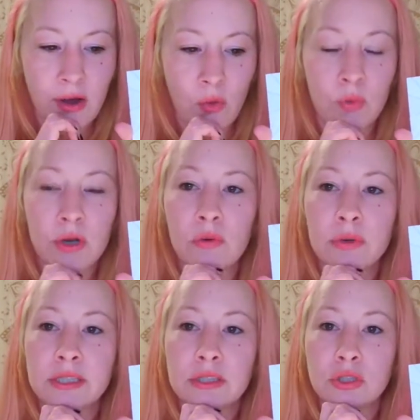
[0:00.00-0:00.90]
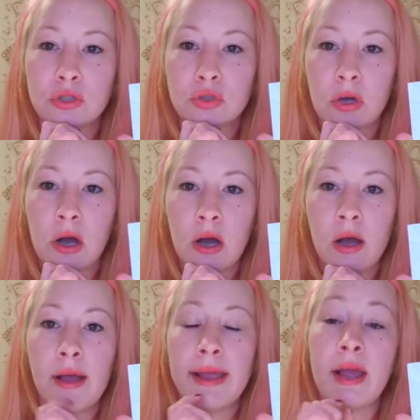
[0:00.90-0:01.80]
We're going to draw
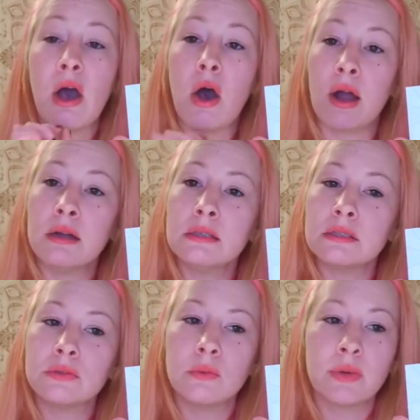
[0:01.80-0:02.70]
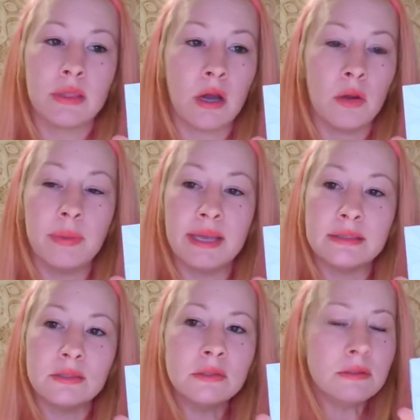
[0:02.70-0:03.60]
a heart with our
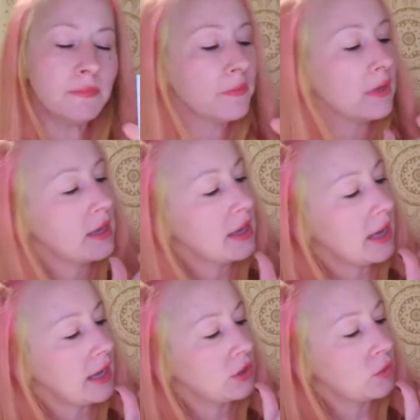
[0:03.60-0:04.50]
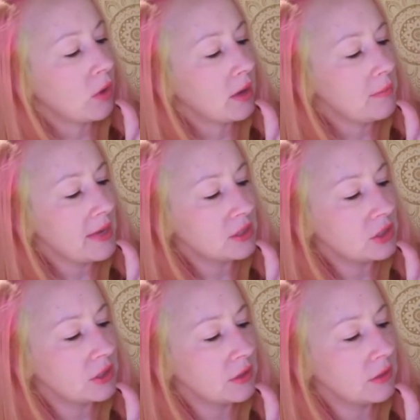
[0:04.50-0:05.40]
pencil, and you want to make
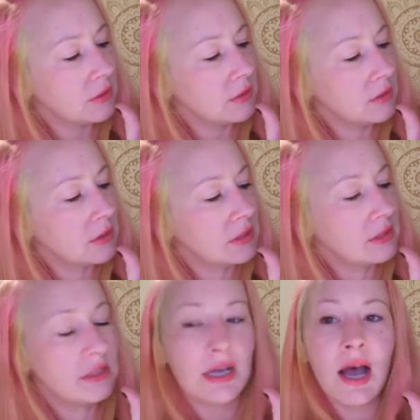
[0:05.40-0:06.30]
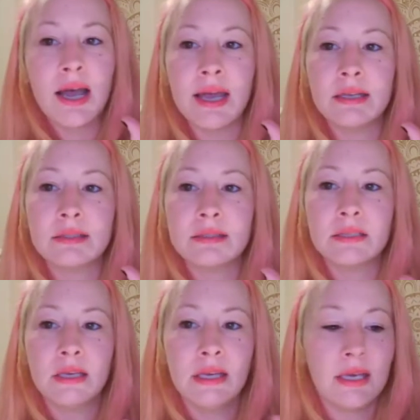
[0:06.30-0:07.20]
sure the dot
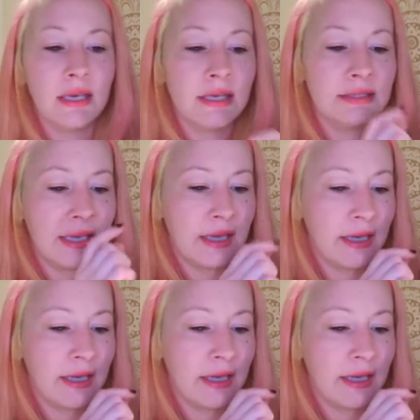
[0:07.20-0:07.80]
is in